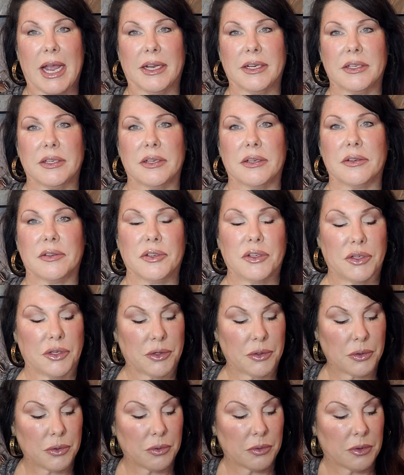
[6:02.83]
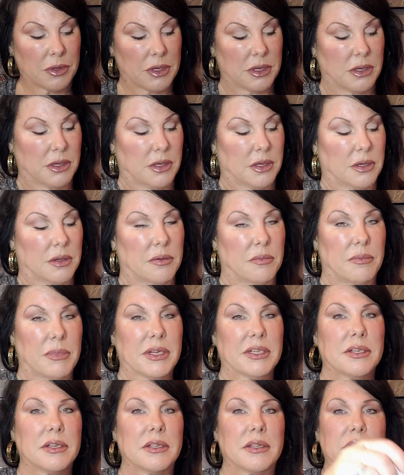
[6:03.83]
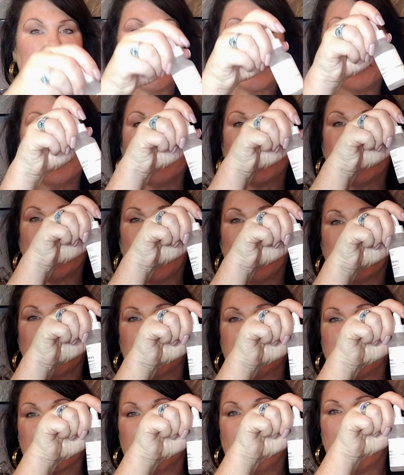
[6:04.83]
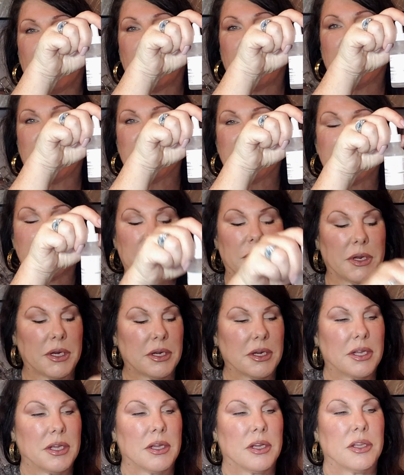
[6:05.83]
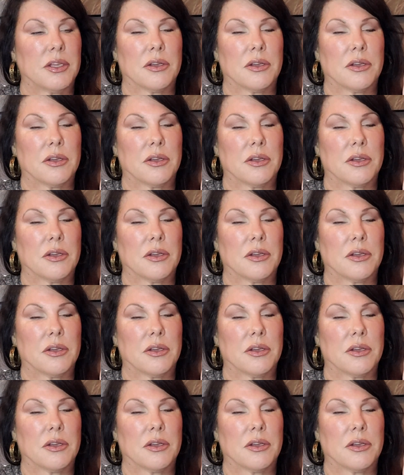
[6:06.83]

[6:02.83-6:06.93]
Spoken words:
add to. Mixing these two together is a great way to do it.